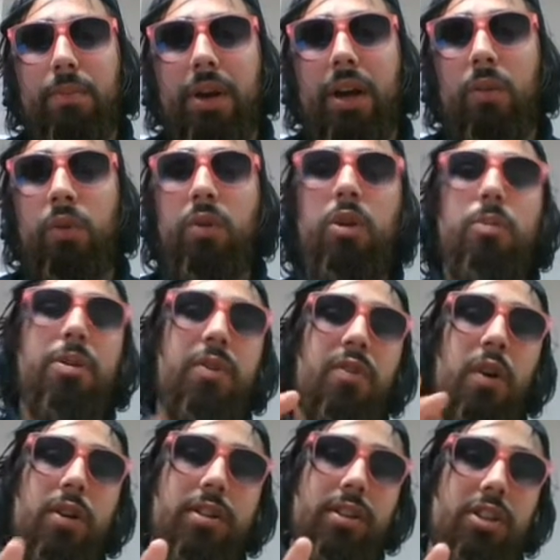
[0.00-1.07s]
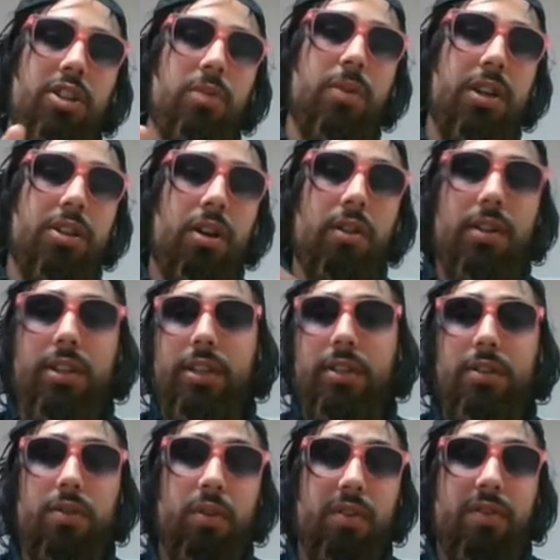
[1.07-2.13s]
But we won't be focusing too much on this
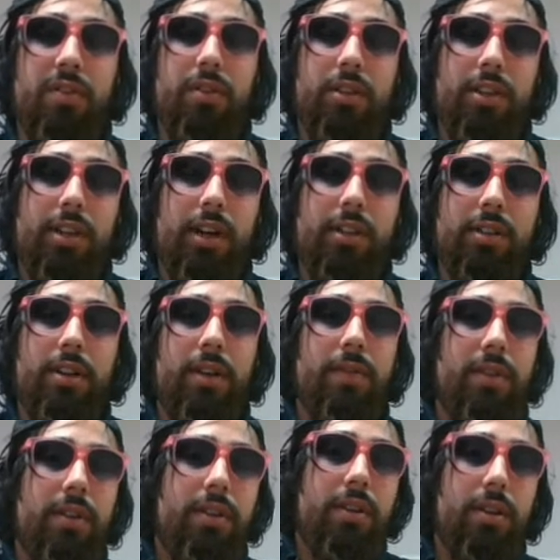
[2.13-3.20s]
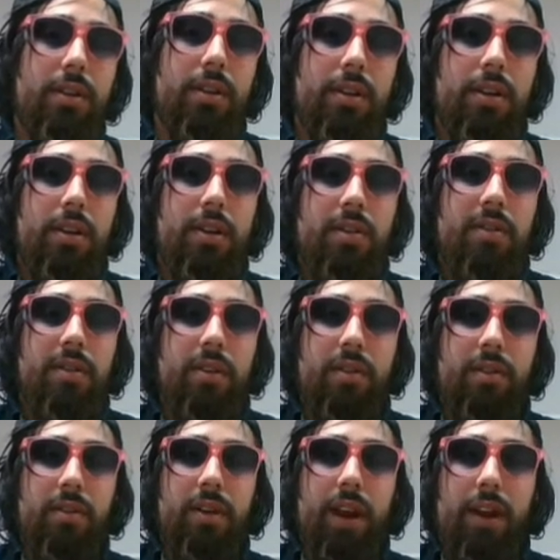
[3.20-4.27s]
kind of stuff,
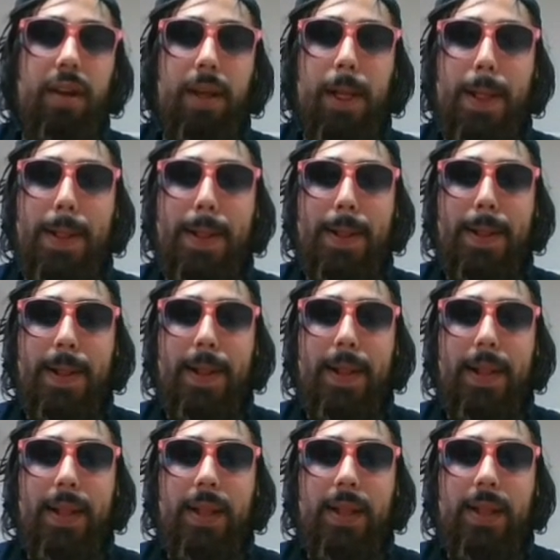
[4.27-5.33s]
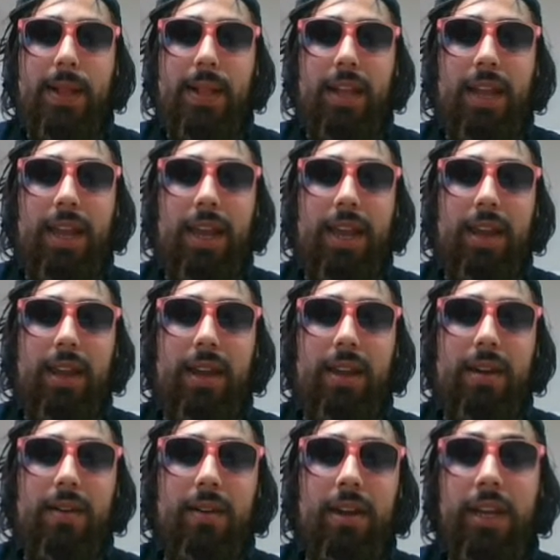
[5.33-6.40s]
right?
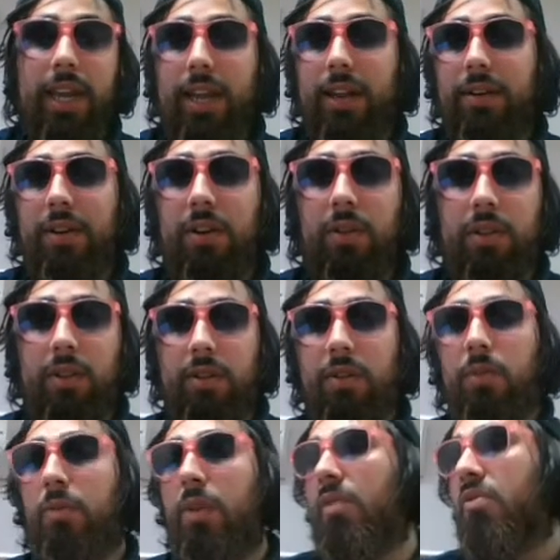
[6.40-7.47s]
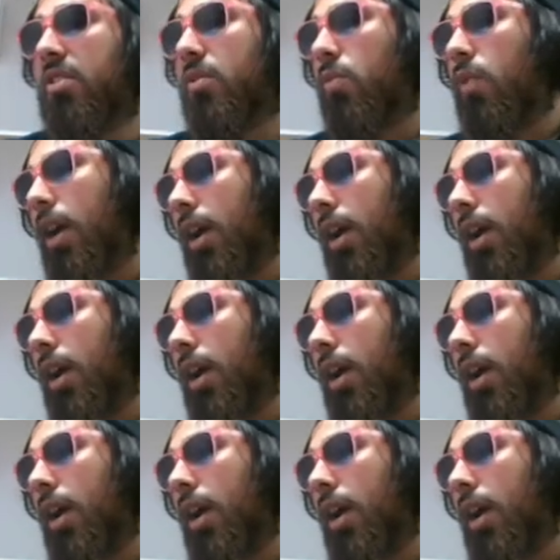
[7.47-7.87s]
And again, the main reason